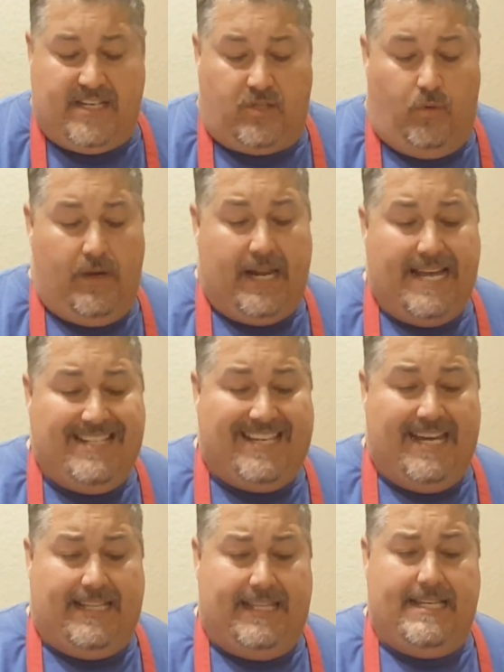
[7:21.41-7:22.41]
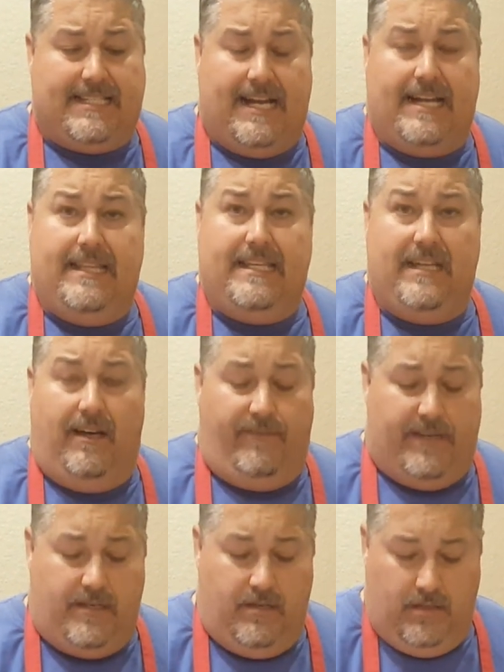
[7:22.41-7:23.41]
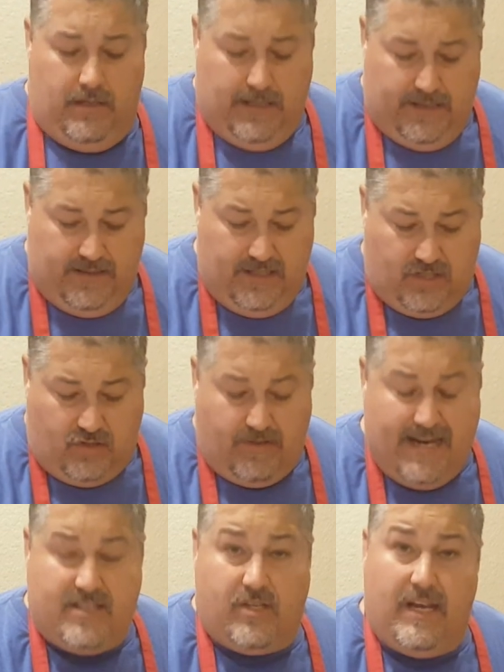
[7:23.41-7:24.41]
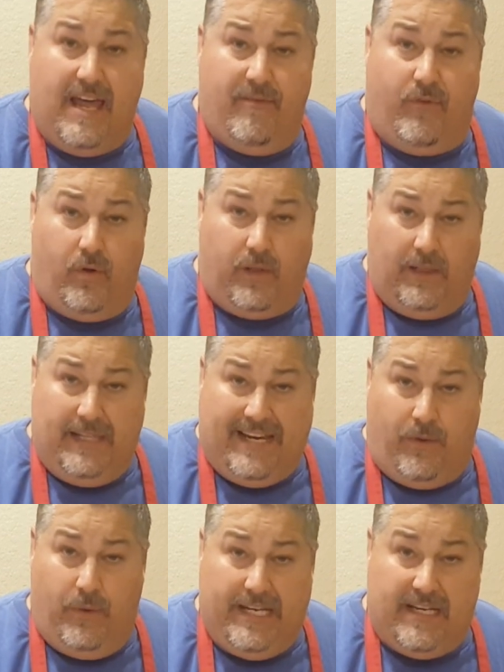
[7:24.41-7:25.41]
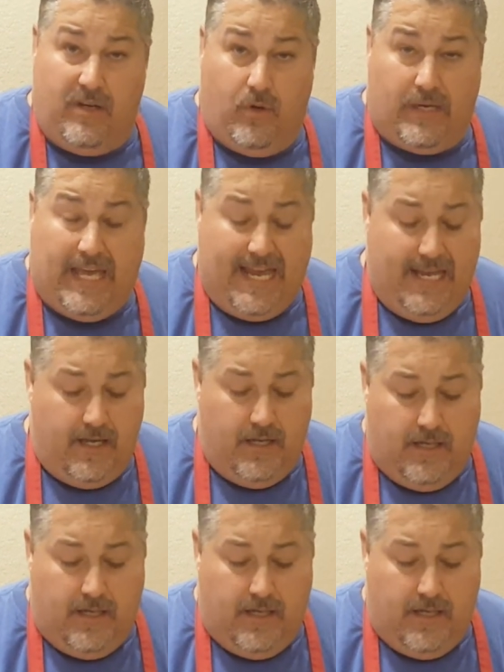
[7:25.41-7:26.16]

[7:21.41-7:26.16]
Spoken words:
So when I take this out of the oven, this tray is going to have all the liquid in it, okay?